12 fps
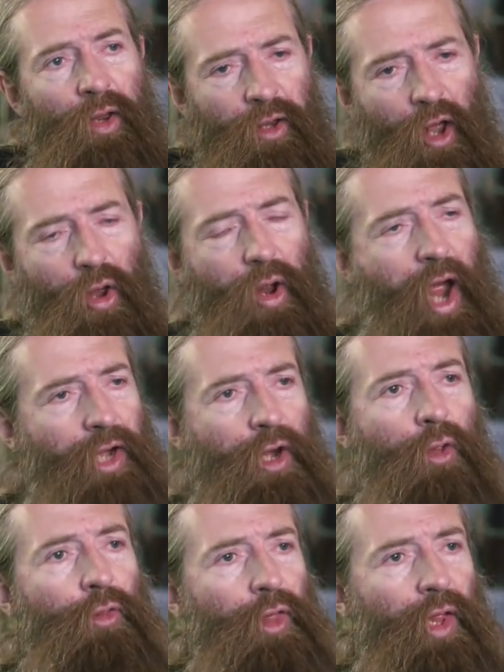So I
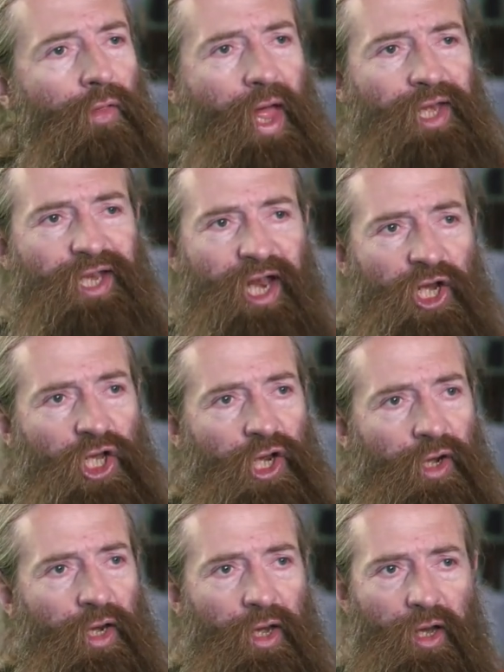don't think that
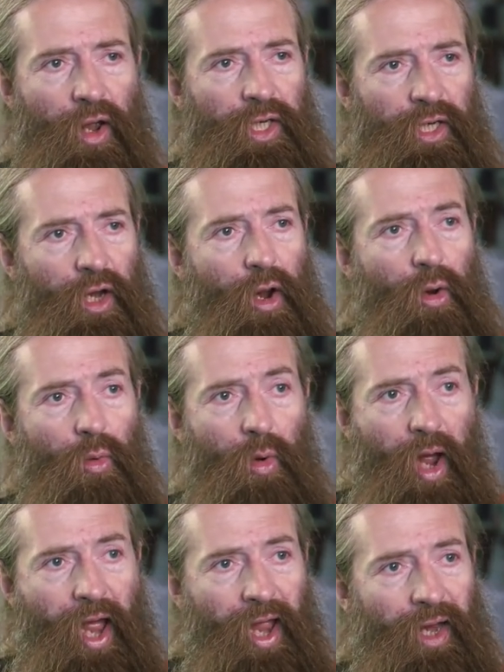tension is going to go
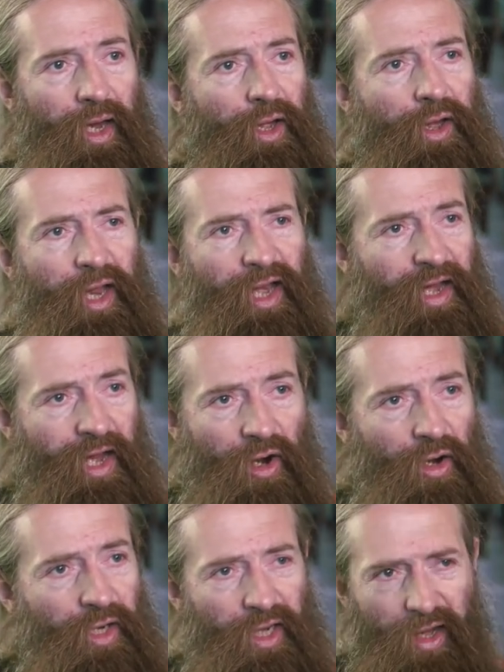away. It's
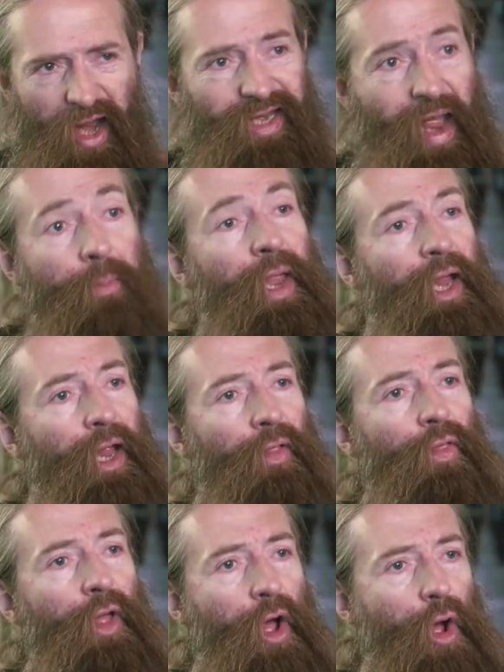inherent, it's endemic
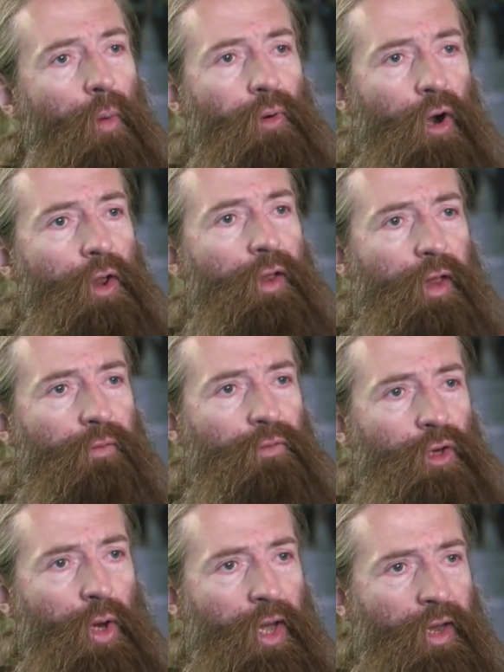in the whole process of doing